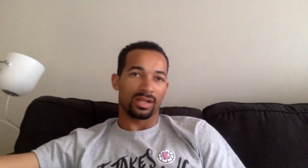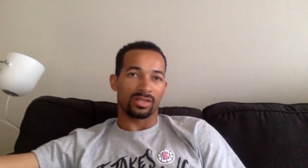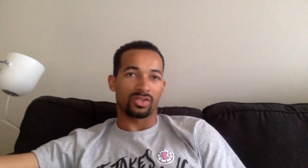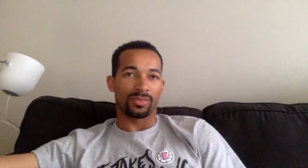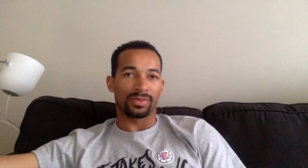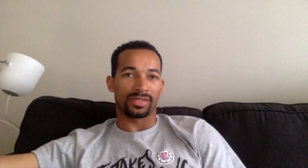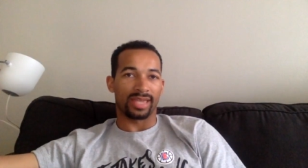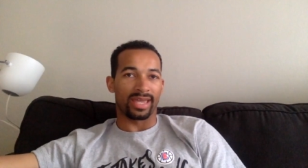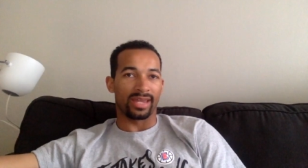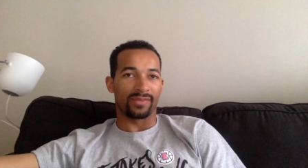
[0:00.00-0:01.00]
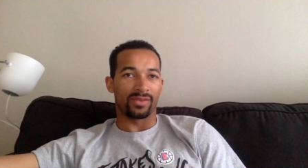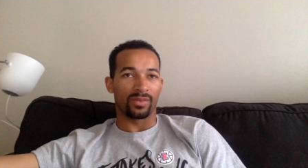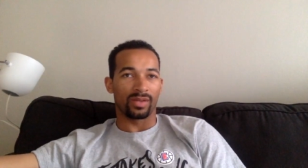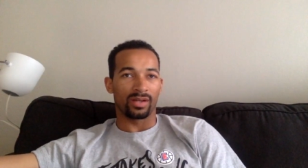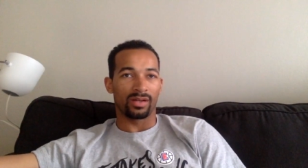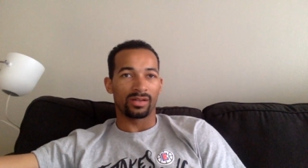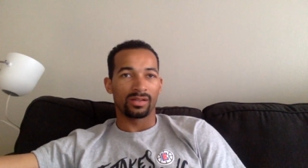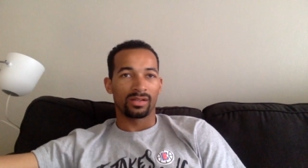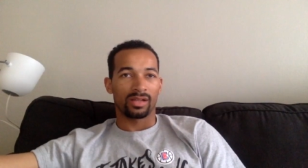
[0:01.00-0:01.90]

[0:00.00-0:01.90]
Super Saiyan, if you will,